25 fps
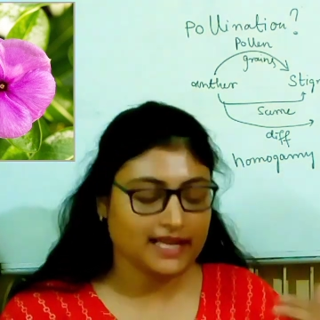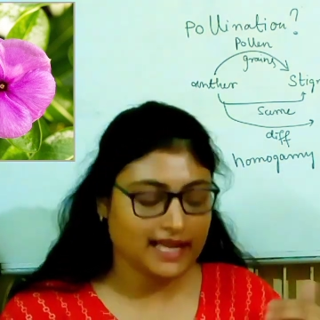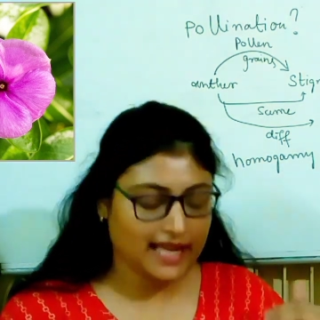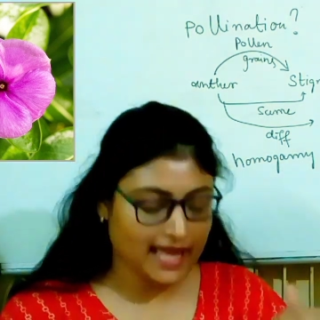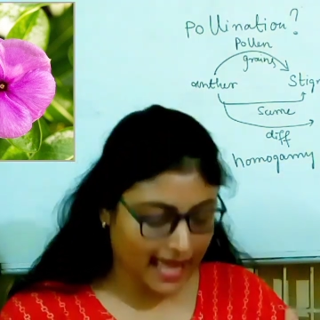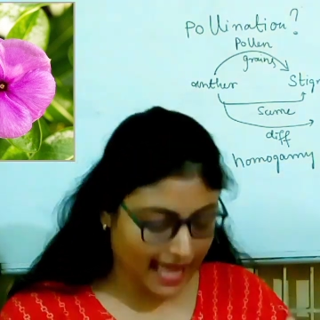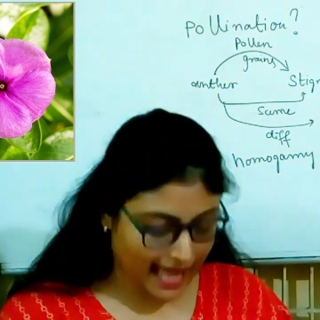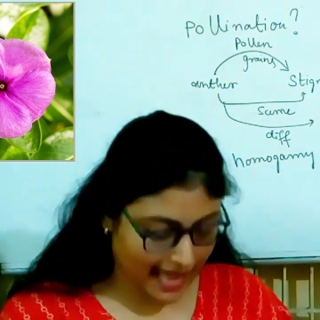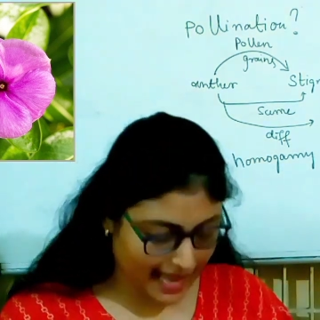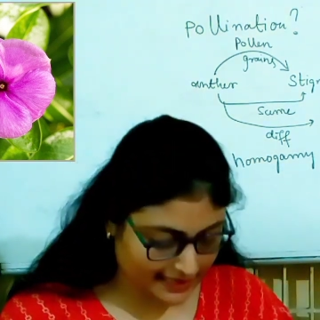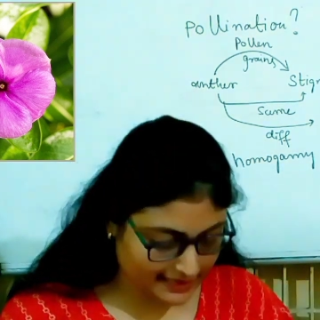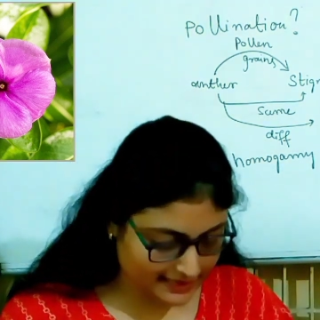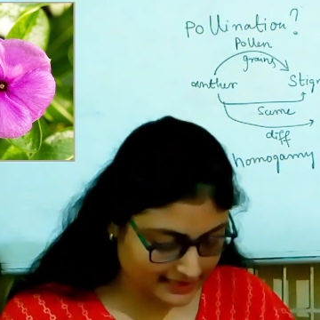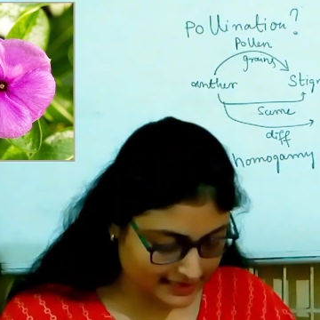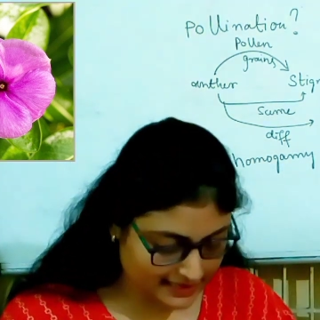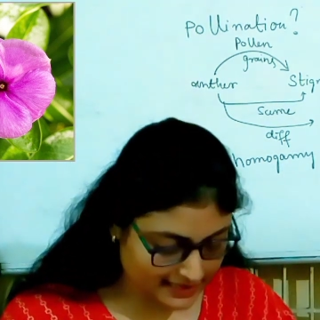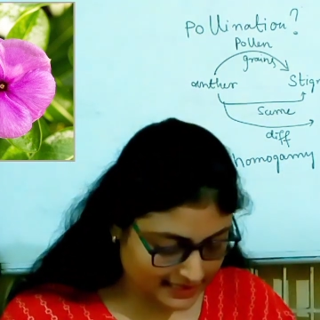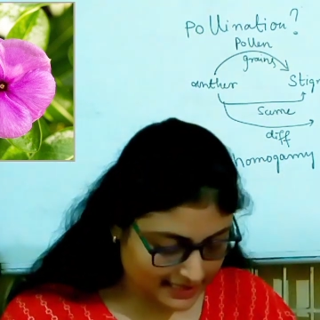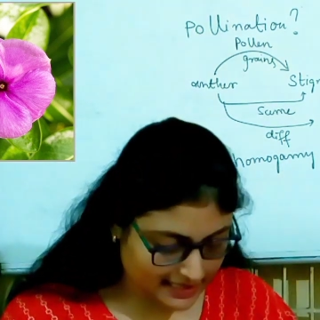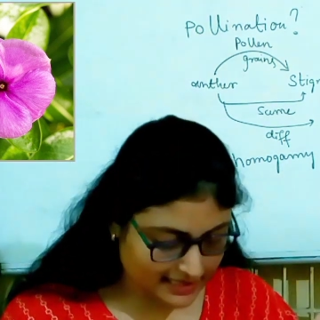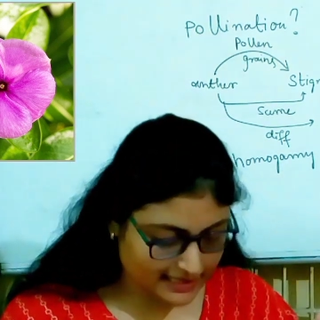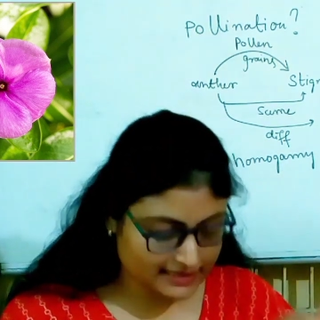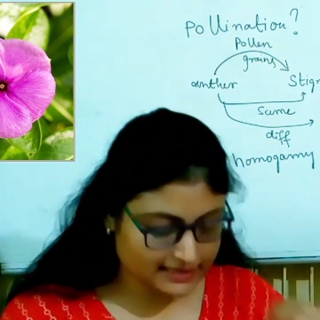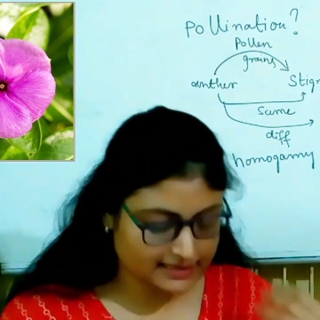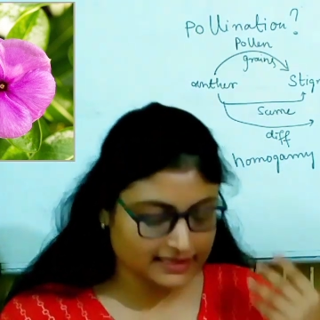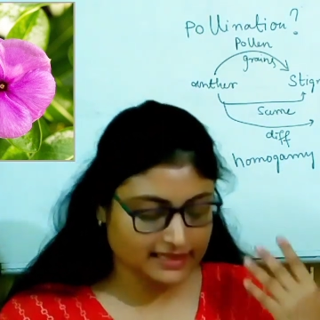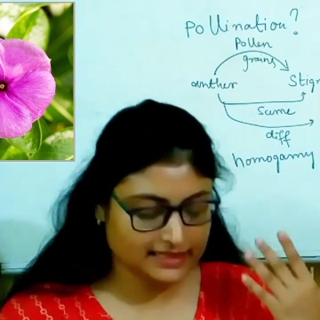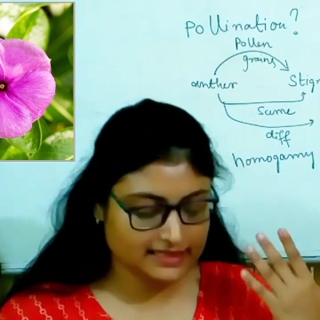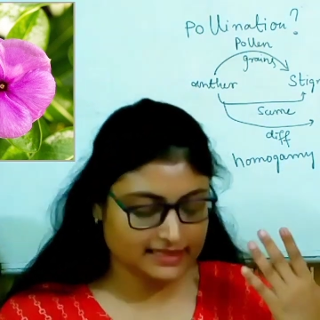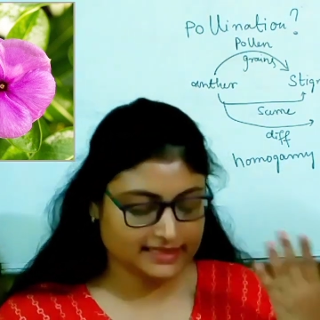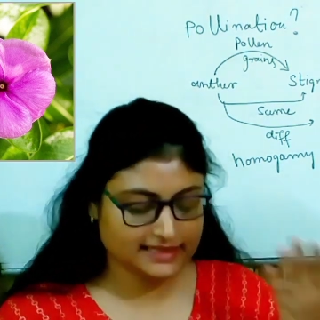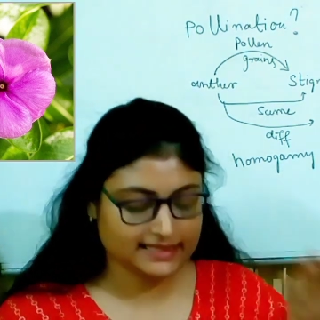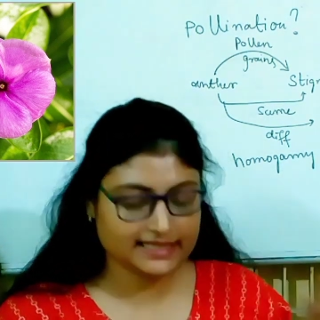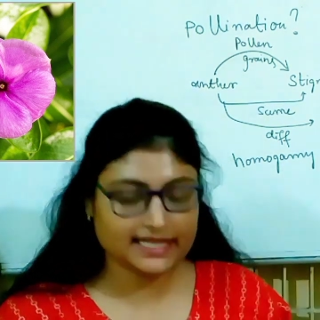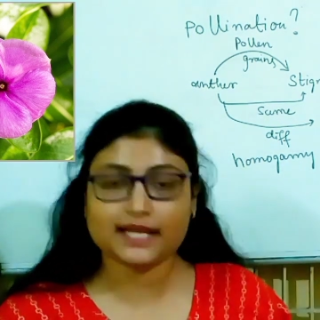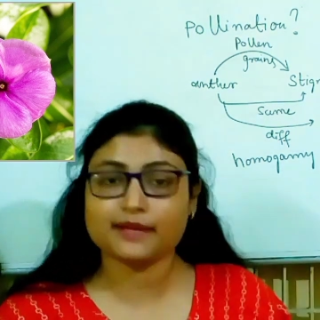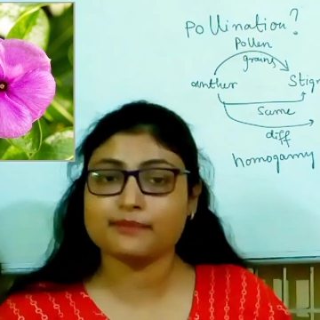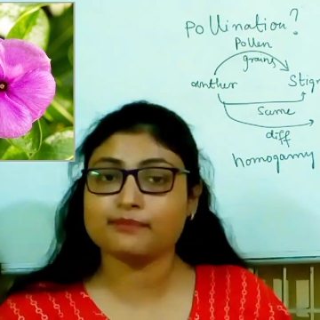and the
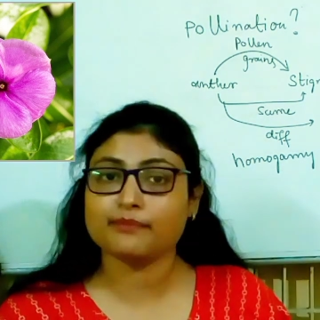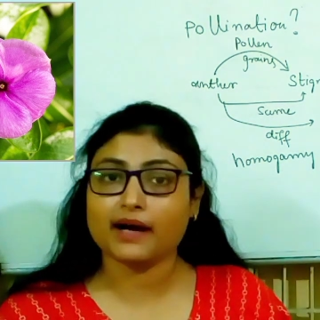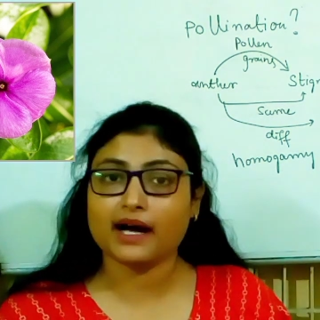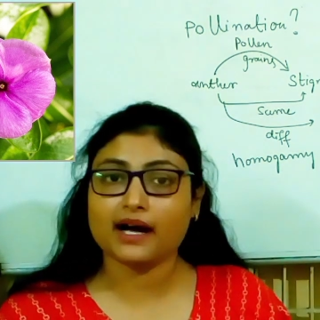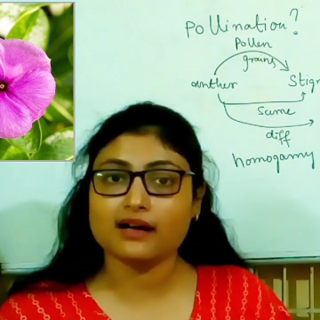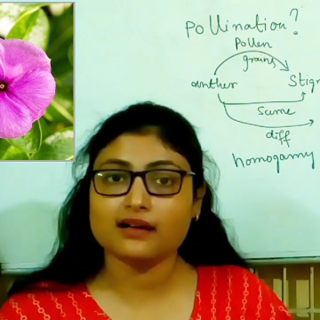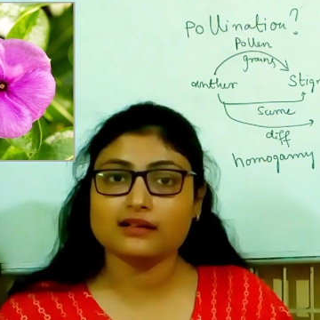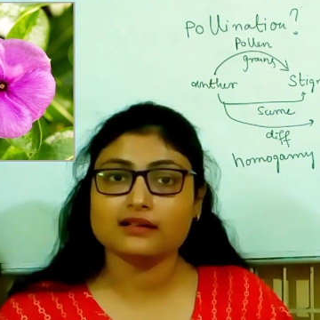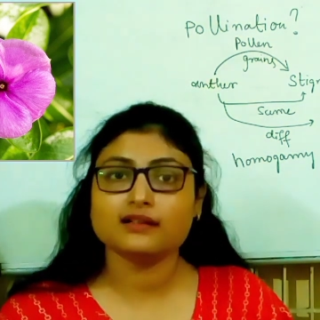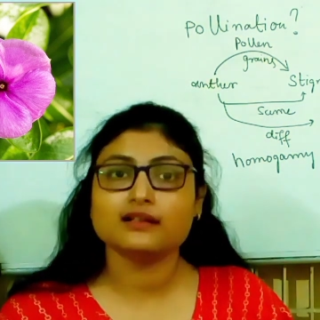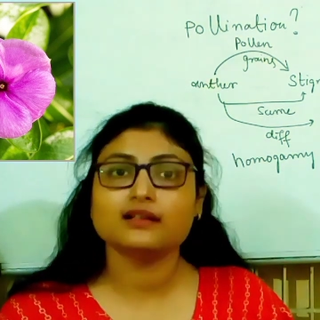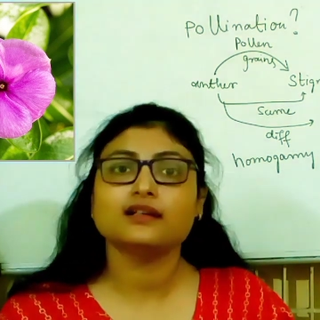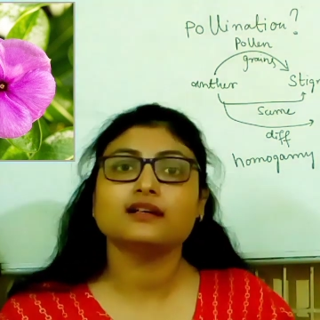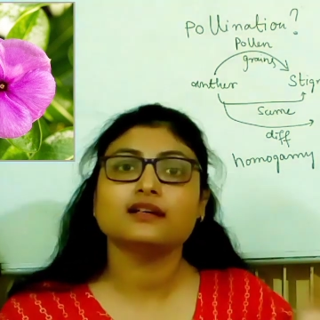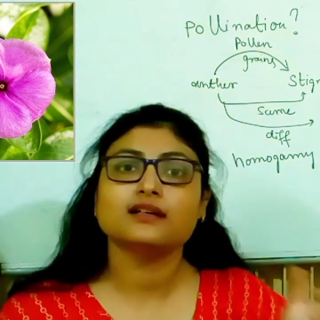stigma